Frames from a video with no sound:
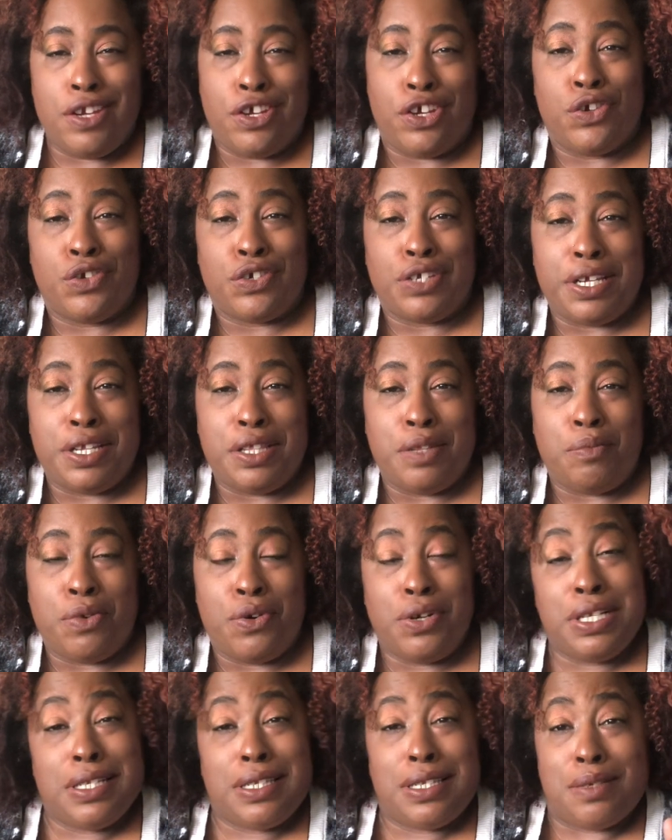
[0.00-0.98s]
usually in the
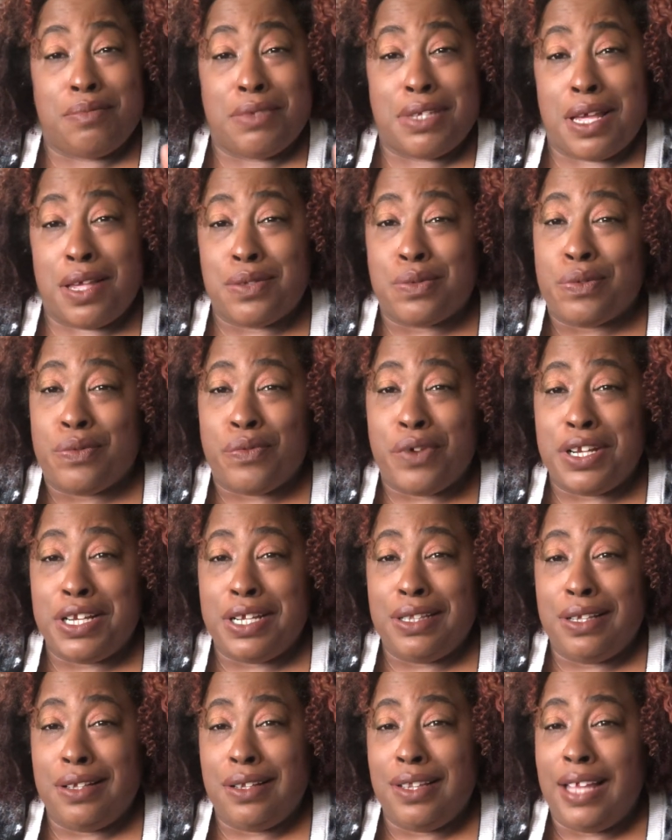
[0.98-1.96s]
morning. Sometimes we run a
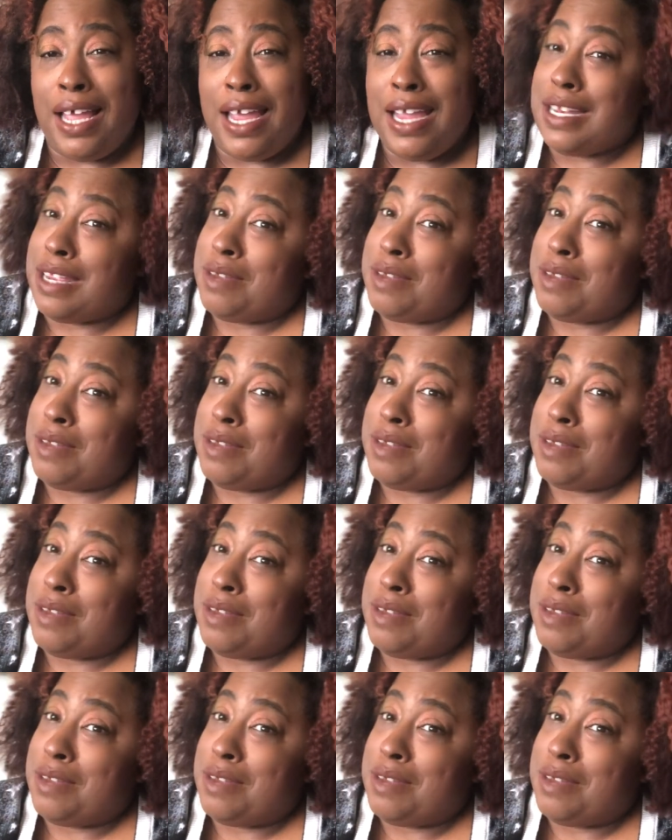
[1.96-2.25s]
little late.